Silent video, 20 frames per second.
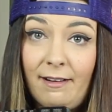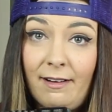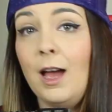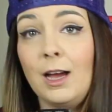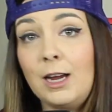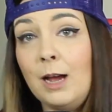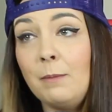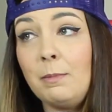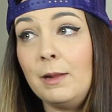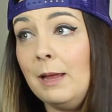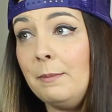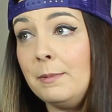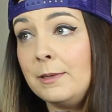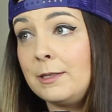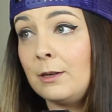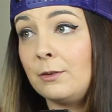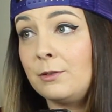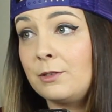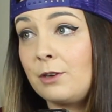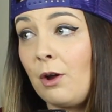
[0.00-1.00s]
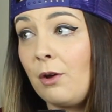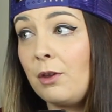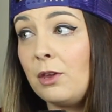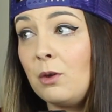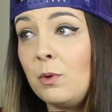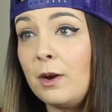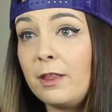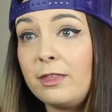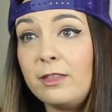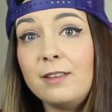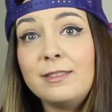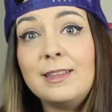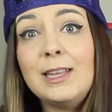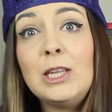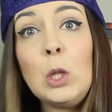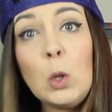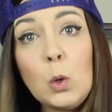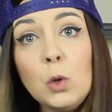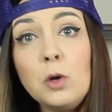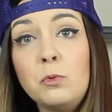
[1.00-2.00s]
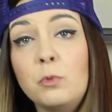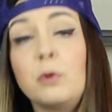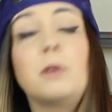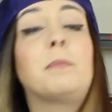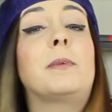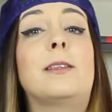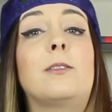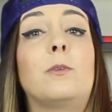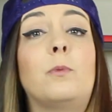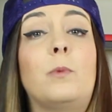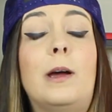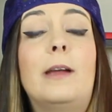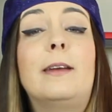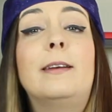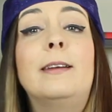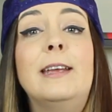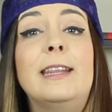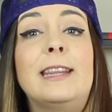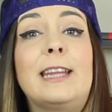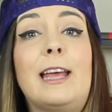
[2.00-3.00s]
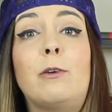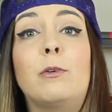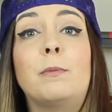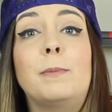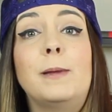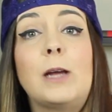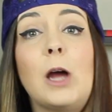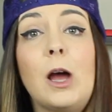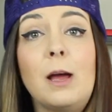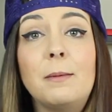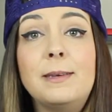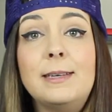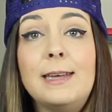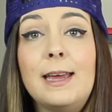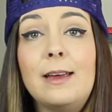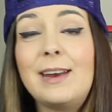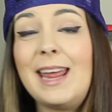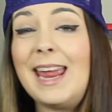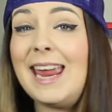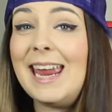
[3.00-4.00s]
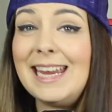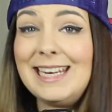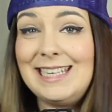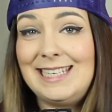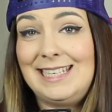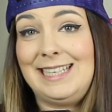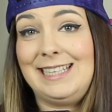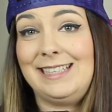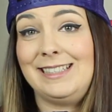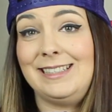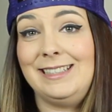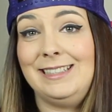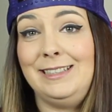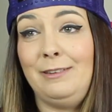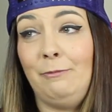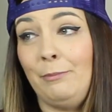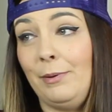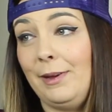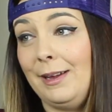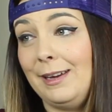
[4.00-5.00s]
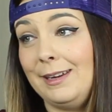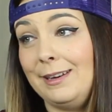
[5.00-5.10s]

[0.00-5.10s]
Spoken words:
A couple episodes ago, you would have thought that Lauren would be the one that would be calming down Andy. But,